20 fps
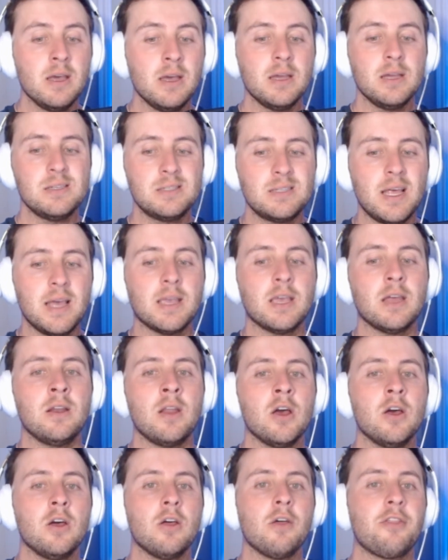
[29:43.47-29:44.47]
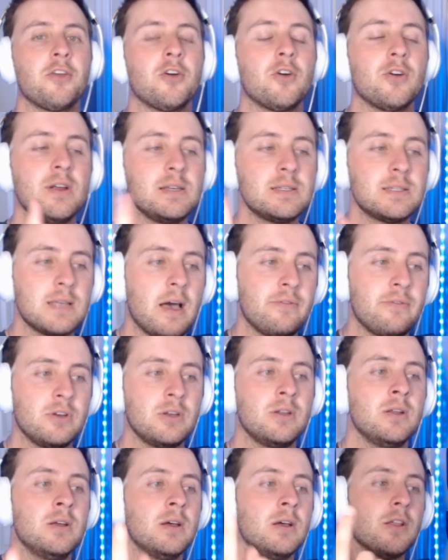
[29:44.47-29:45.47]
he's taken
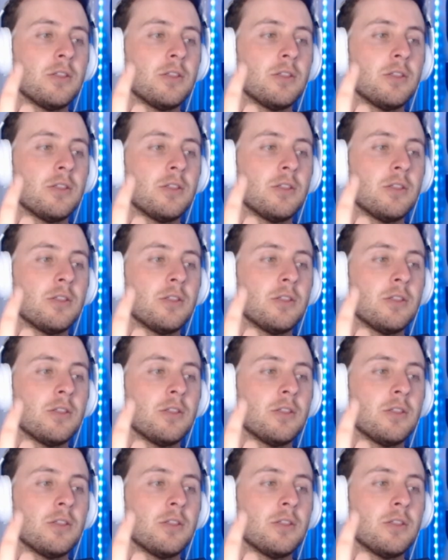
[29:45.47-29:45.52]
37,